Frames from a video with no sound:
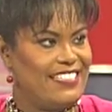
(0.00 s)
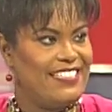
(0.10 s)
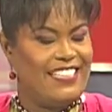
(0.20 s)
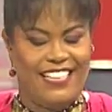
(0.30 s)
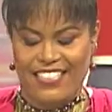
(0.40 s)

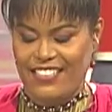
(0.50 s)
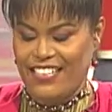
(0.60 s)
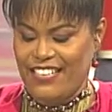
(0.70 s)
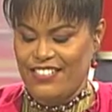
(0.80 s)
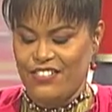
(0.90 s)
yes. uh,
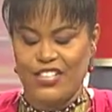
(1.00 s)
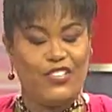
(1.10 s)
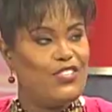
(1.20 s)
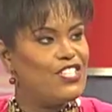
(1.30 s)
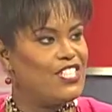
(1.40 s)
and you're
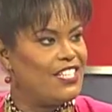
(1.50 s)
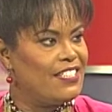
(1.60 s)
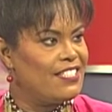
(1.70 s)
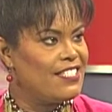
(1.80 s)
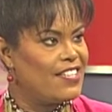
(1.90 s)

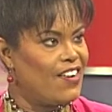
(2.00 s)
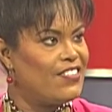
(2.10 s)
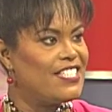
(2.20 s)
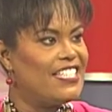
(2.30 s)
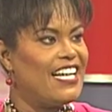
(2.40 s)
launching the
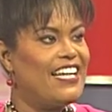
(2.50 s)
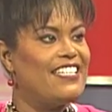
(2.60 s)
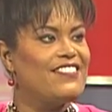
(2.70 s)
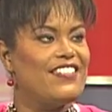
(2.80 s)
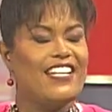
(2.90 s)
song
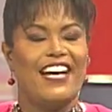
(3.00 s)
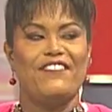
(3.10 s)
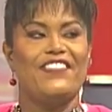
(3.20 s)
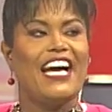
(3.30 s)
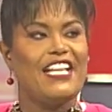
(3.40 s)
tonight. You're gonna
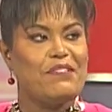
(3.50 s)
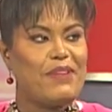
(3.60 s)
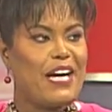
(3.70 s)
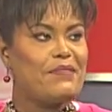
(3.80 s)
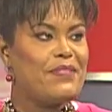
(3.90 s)
have Nailah
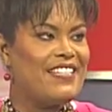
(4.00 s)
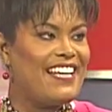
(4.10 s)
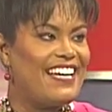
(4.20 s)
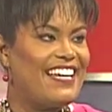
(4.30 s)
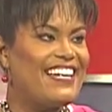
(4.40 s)
Blackman
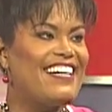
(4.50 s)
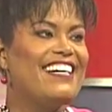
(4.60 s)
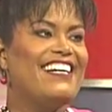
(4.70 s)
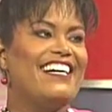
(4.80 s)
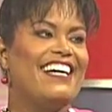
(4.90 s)
there
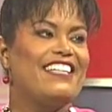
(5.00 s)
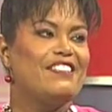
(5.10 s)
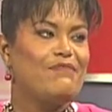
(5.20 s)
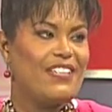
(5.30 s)
and the